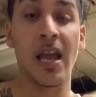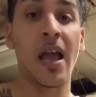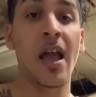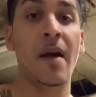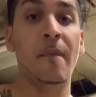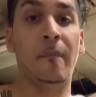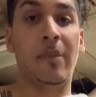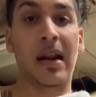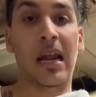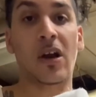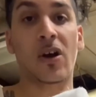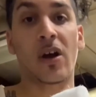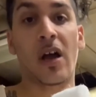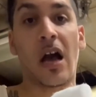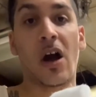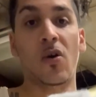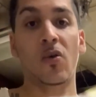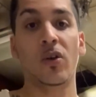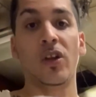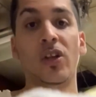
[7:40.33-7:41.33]
But I
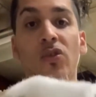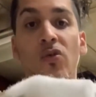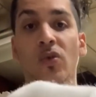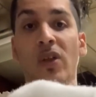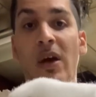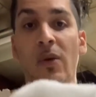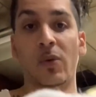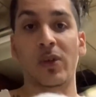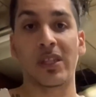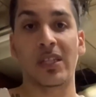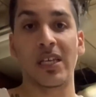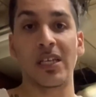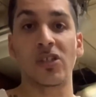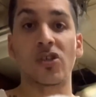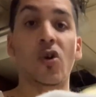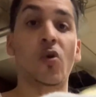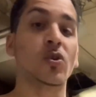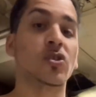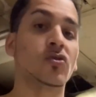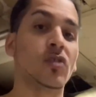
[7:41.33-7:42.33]
only do that with this or
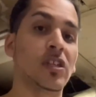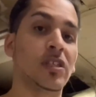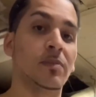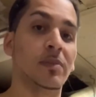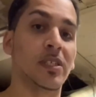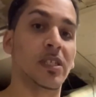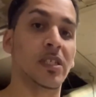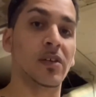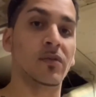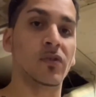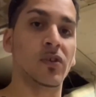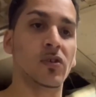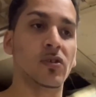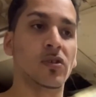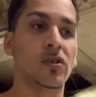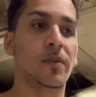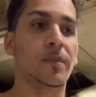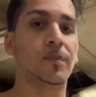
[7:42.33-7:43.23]
with stretchy materials.